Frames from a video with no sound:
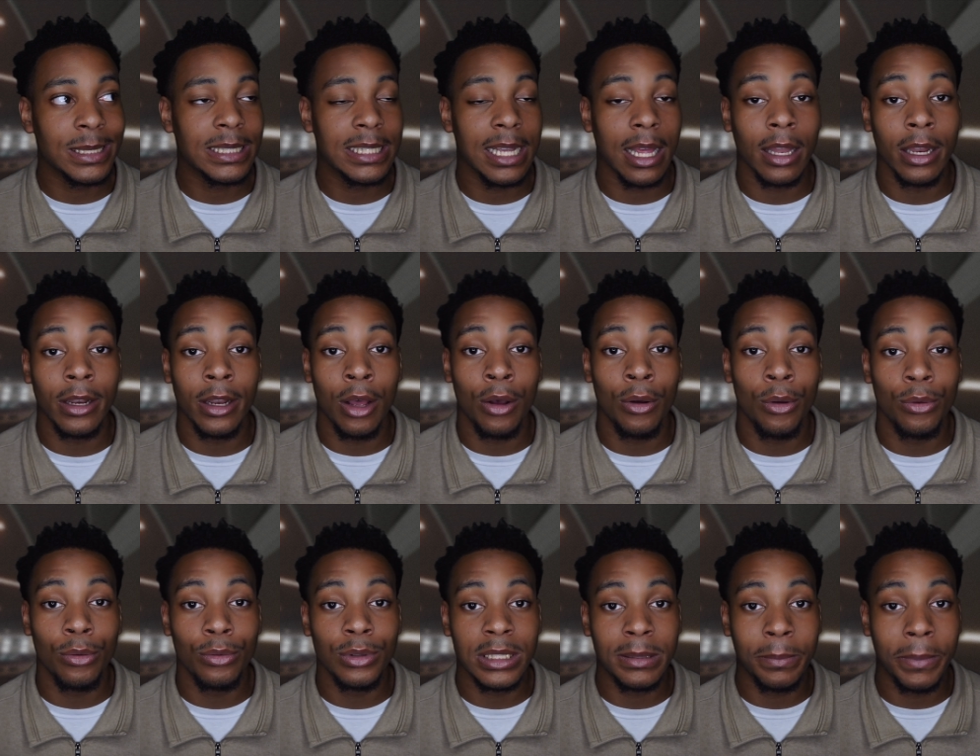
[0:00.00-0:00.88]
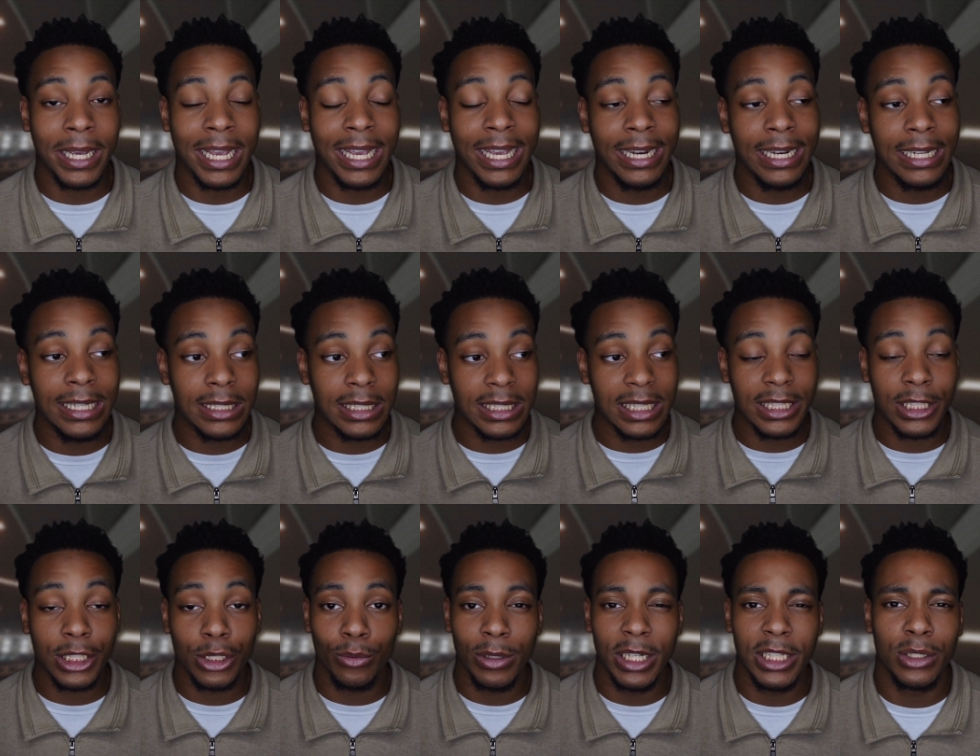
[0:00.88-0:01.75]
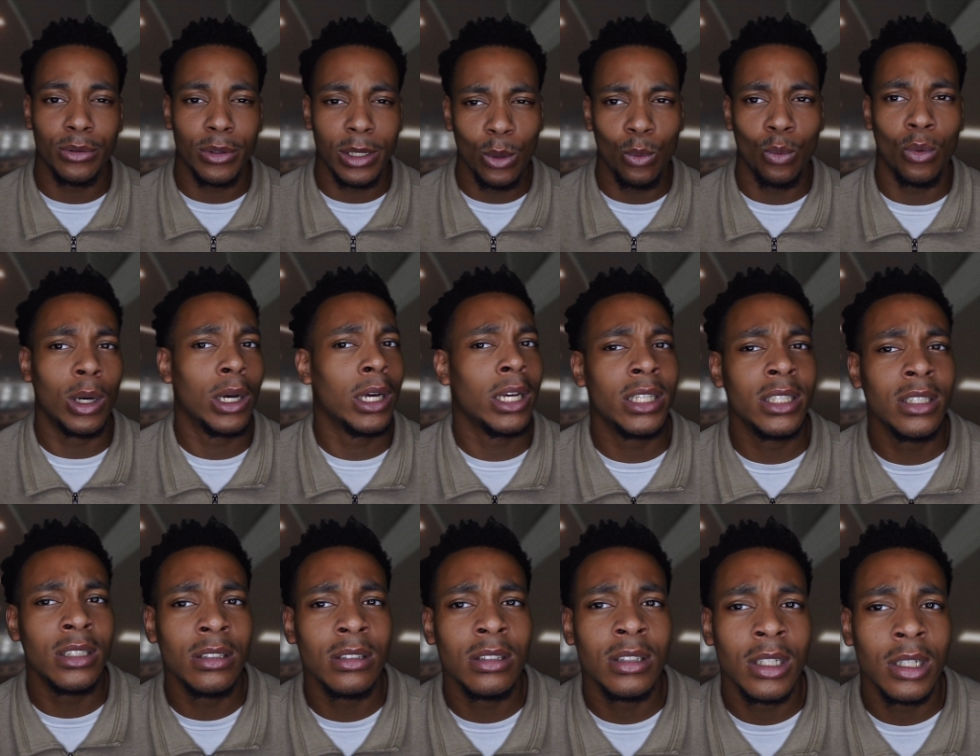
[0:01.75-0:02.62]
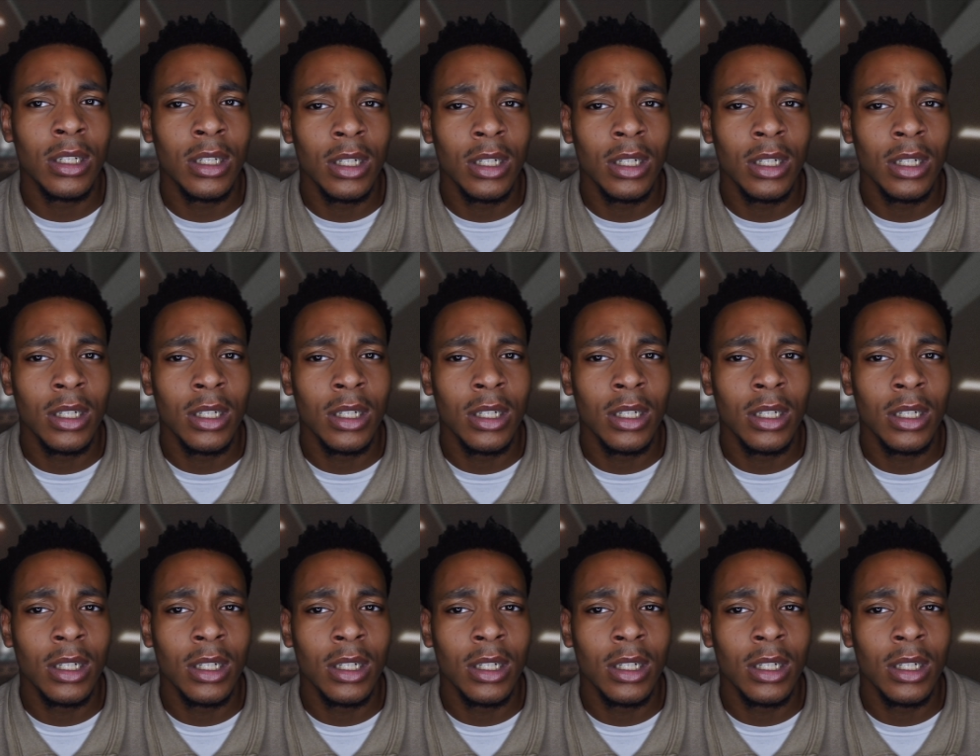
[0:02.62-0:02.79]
selling those bikinis since 2021,